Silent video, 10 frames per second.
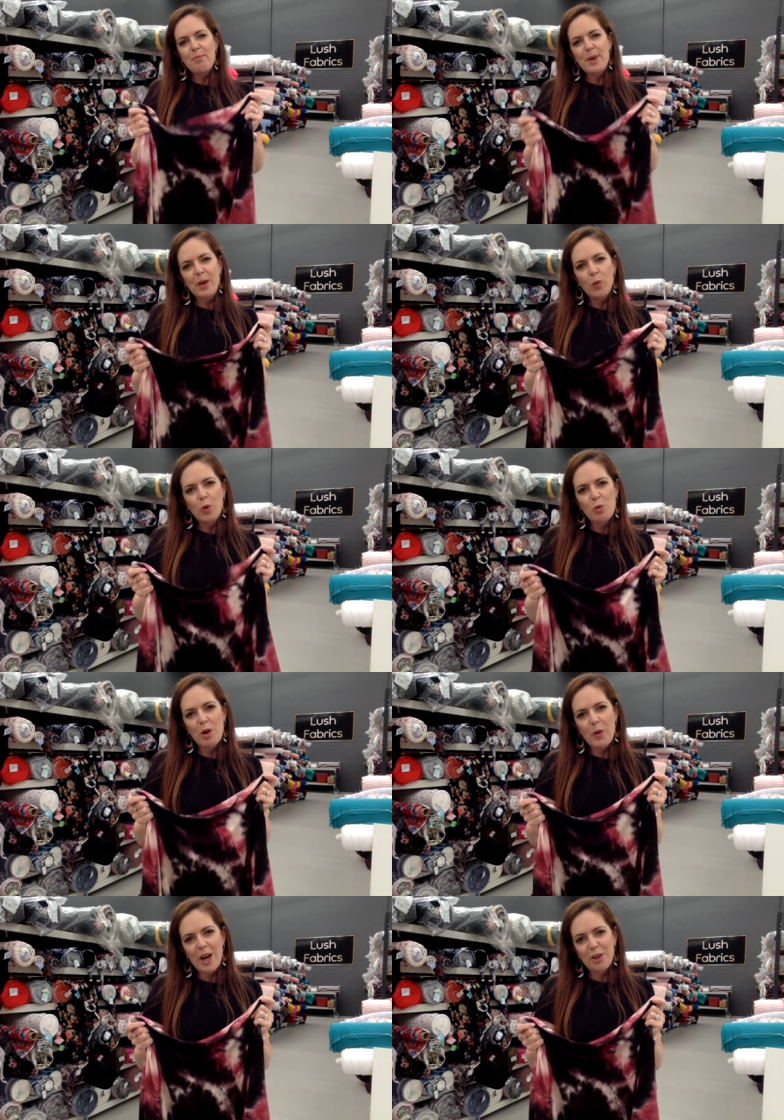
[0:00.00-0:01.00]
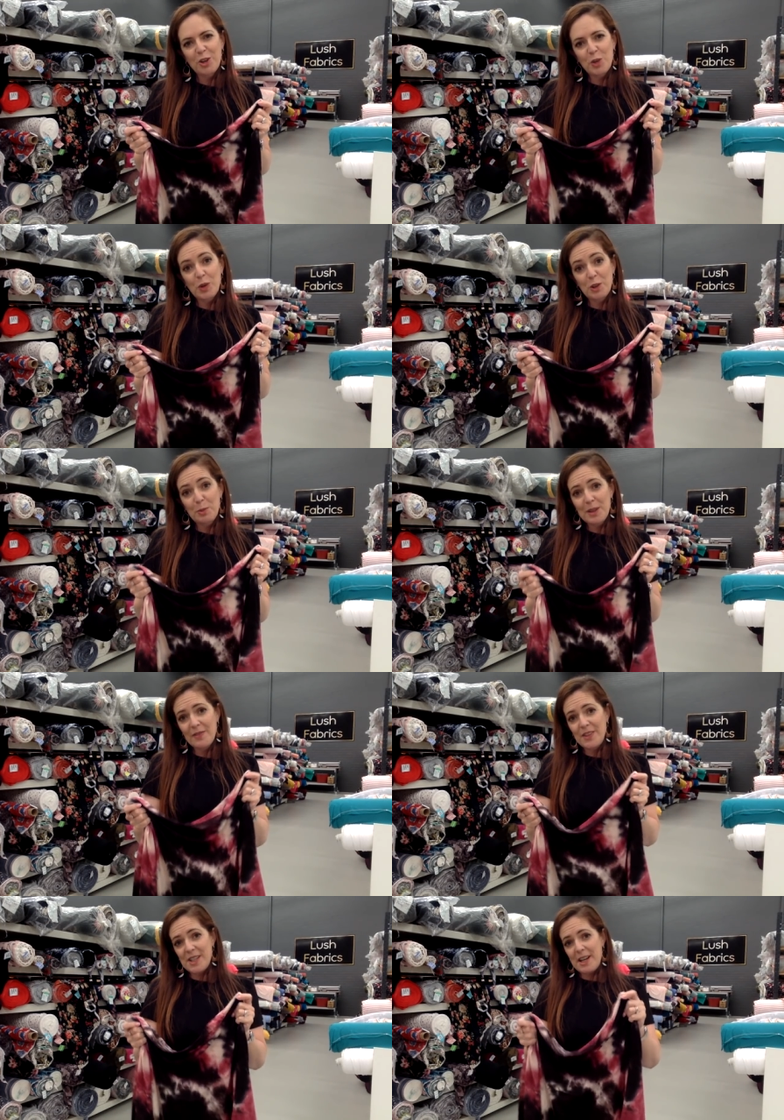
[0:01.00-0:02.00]
but it will grow out on you a little bit
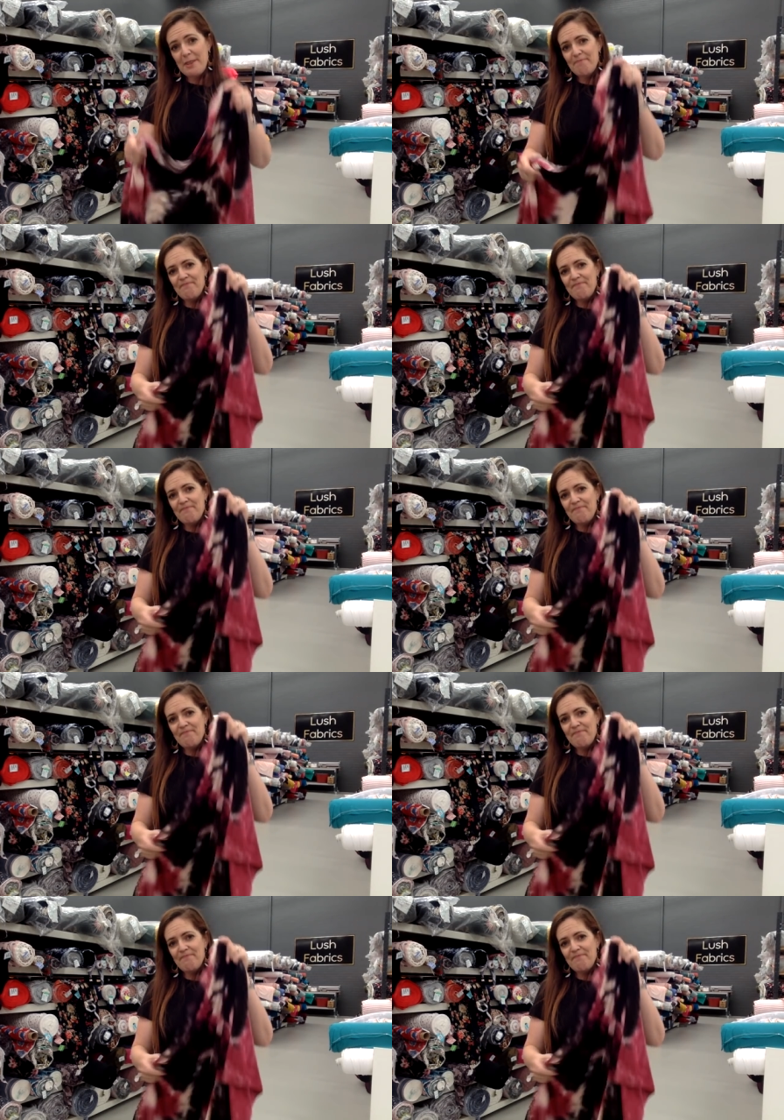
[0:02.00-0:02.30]
in the day.